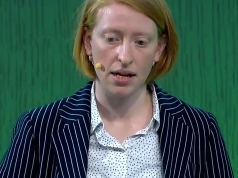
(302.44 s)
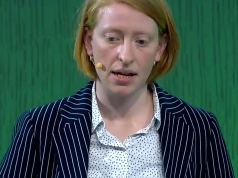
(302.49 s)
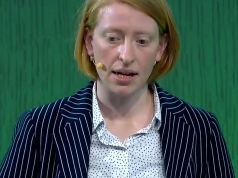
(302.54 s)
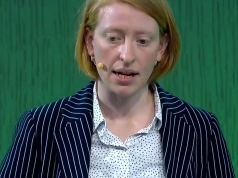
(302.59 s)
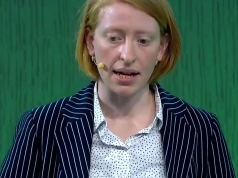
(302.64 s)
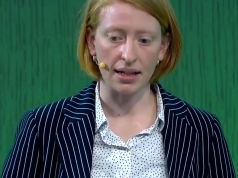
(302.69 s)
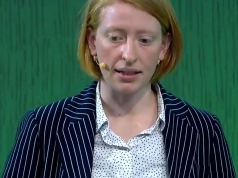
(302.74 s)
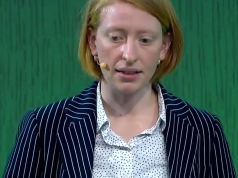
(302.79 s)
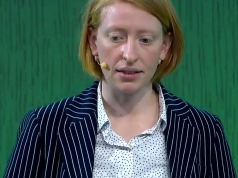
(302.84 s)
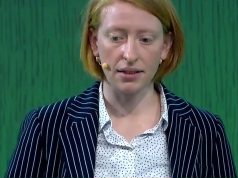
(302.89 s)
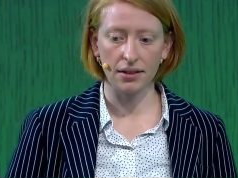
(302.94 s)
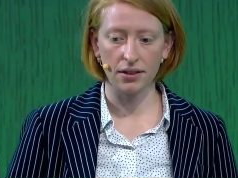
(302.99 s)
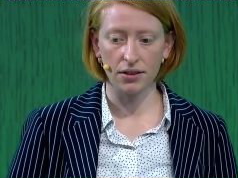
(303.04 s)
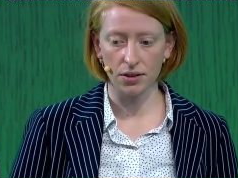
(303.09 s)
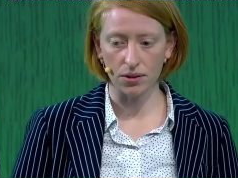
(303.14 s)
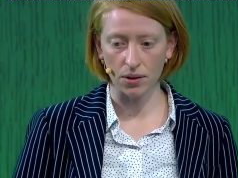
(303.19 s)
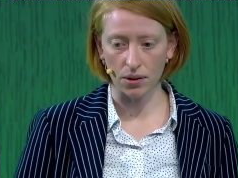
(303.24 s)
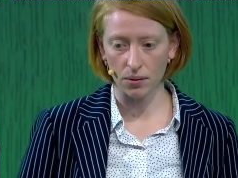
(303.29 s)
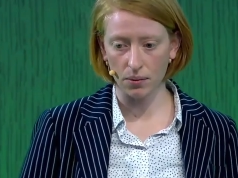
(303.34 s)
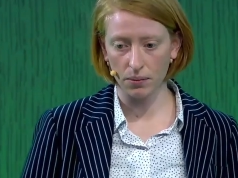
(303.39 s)
And
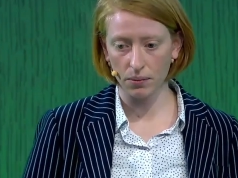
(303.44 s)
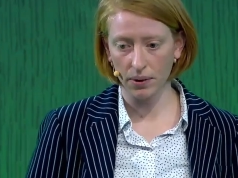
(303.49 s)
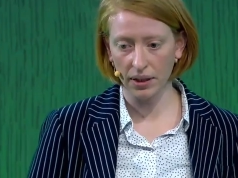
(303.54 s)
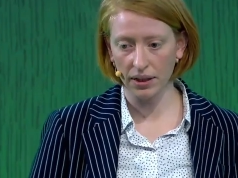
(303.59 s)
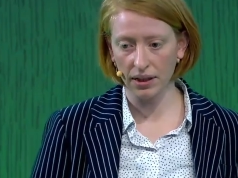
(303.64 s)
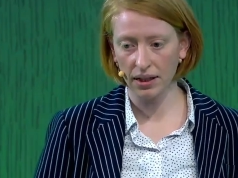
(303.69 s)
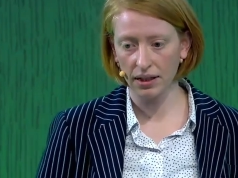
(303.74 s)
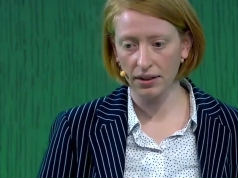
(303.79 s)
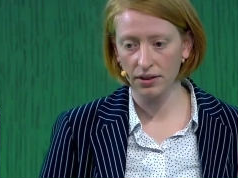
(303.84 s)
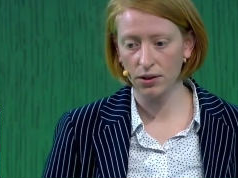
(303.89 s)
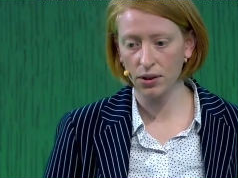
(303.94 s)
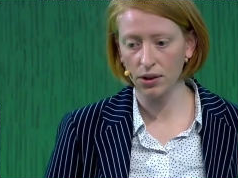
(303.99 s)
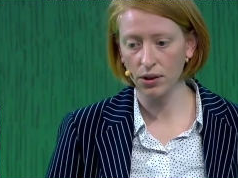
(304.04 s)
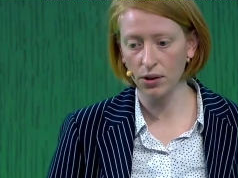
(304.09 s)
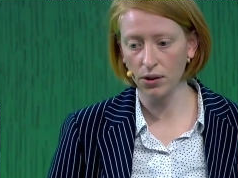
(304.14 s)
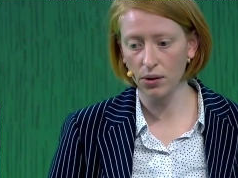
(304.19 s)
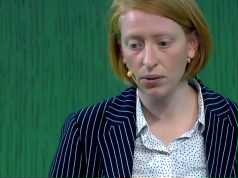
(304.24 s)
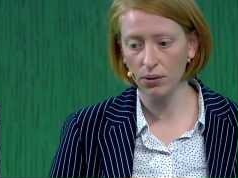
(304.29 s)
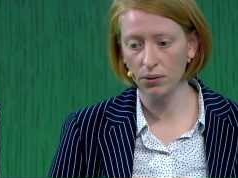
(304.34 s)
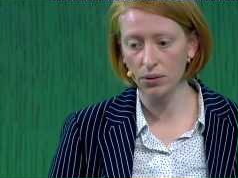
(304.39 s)
so we need to
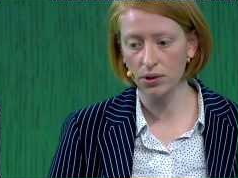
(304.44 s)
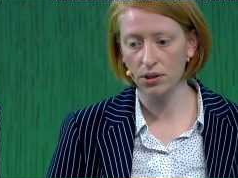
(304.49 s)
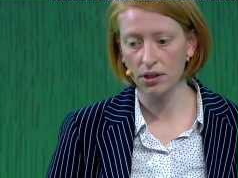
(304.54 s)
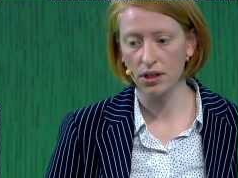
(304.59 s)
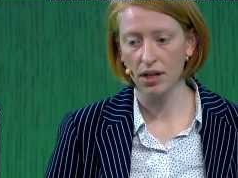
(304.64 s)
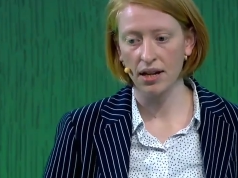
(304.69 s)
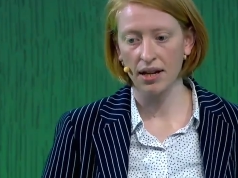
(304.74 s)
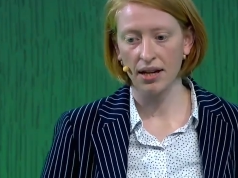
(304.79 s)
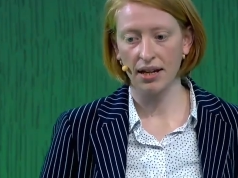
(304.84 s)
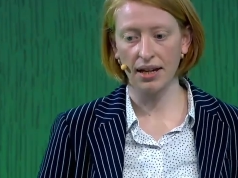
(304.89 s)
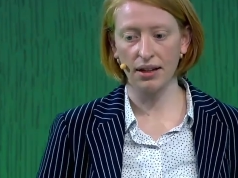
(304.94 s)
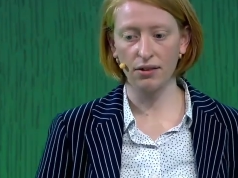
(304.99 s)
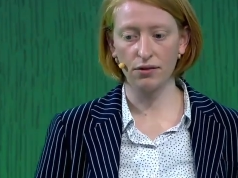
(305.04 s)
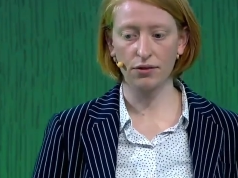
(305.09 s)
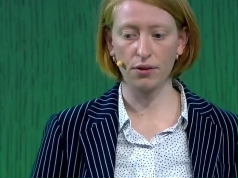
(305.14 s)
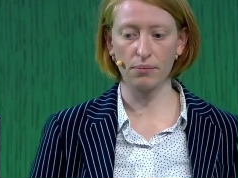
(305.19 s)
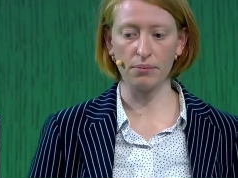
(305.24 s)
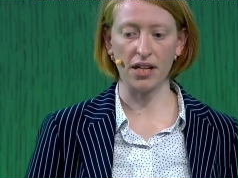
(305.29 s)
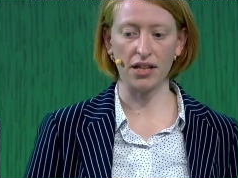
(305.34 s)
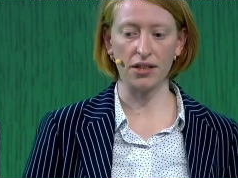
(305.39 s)
use
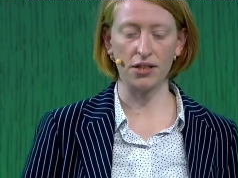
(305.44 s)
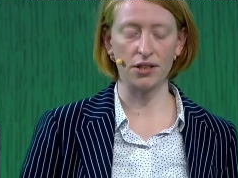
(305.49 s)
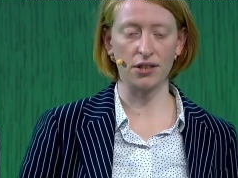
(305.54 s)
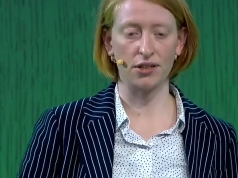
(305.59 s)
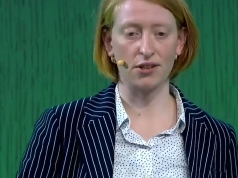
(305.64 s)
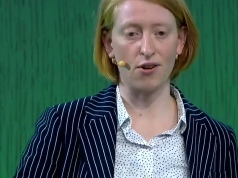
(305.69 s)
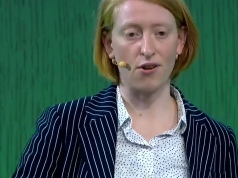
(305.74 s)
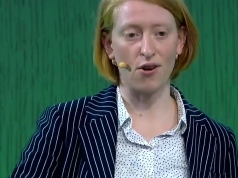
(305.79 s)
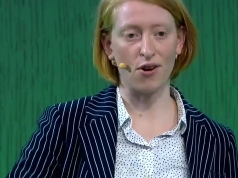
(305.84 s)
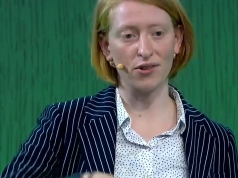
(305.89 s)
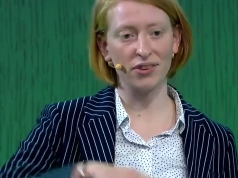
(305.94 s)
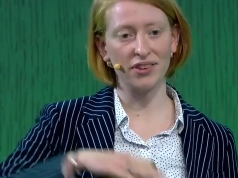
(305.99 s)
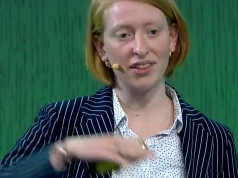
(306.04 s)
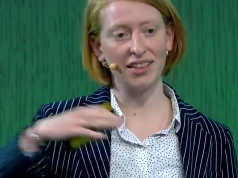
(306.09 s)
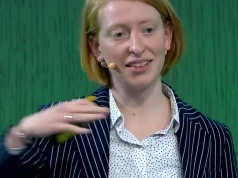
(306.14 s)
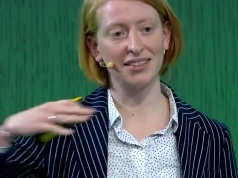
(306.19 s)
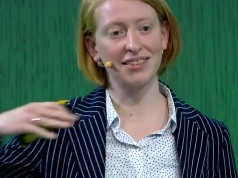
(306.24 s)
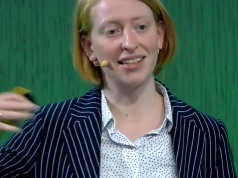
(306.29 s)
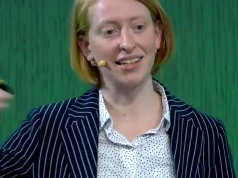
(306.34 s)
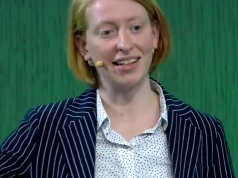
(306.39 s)
information on
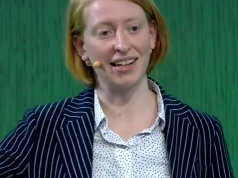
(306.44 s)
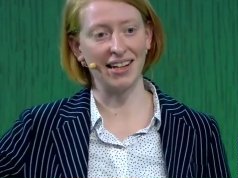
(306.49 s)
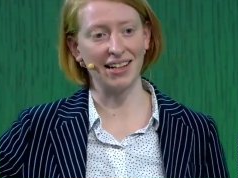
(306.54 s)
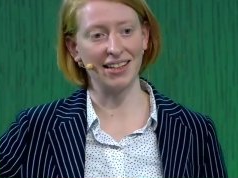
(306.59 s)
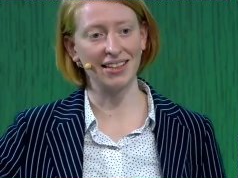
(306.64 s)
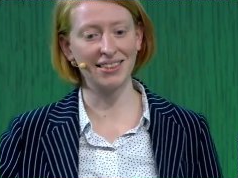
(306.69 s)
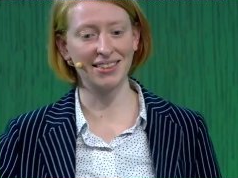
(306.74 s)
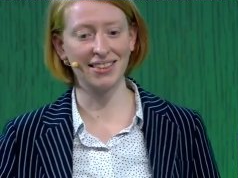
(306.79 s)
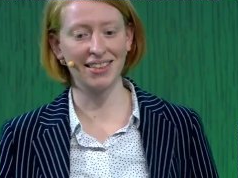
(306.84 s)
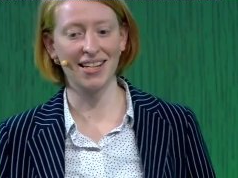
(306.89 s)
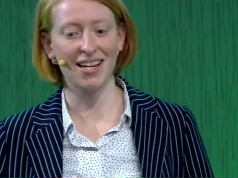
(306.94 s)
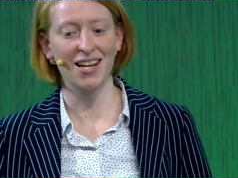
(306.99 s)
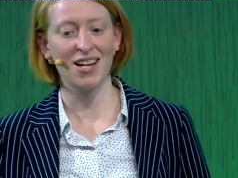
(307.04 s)
these delays